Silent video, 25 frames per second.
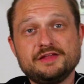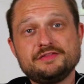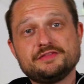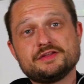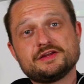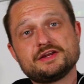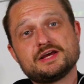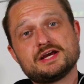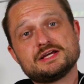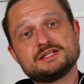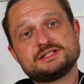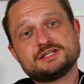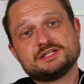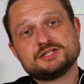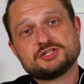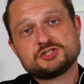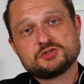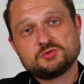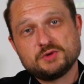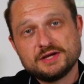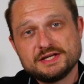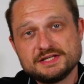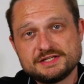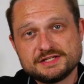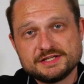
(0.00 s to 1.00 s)
In the
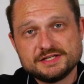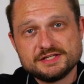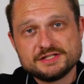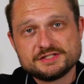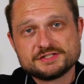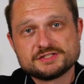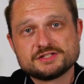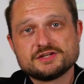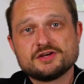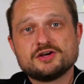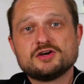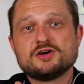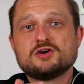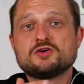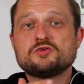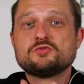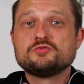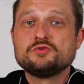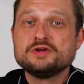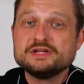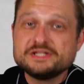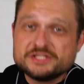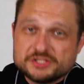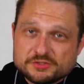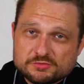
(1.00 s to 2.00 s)
1920s,
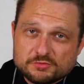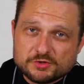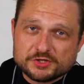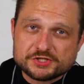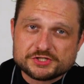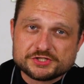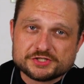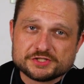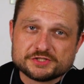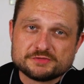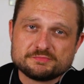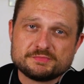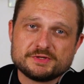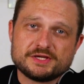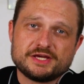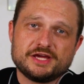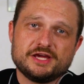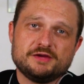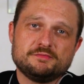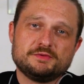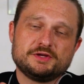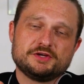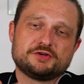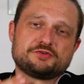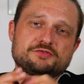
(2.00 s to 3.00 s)
wristwatches
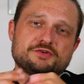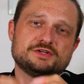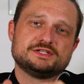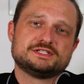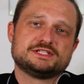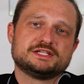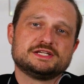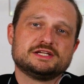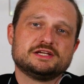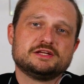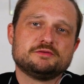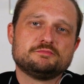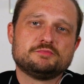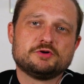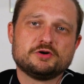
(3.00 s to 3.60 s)
became increasingly